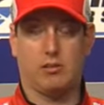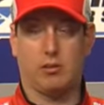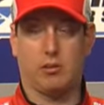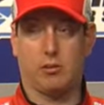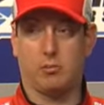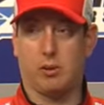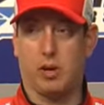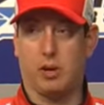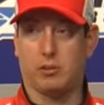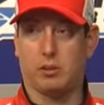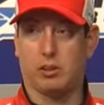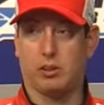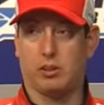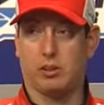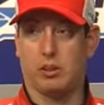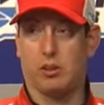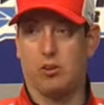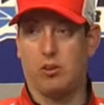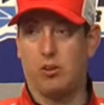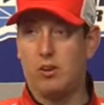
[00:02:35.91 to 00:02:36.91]
So probably could
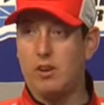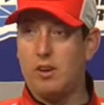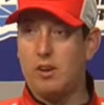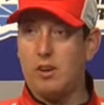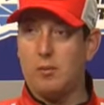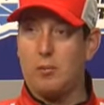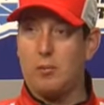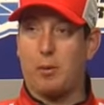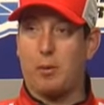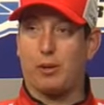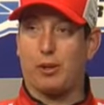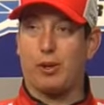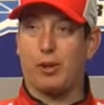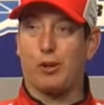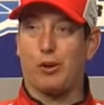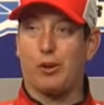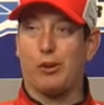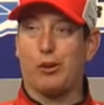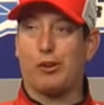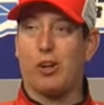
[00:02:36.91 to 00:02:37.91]
go a
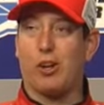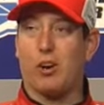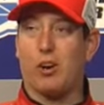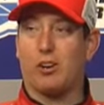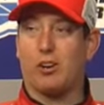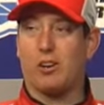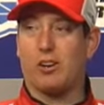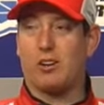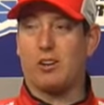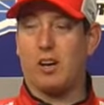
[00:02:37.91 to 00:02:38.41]
little longer.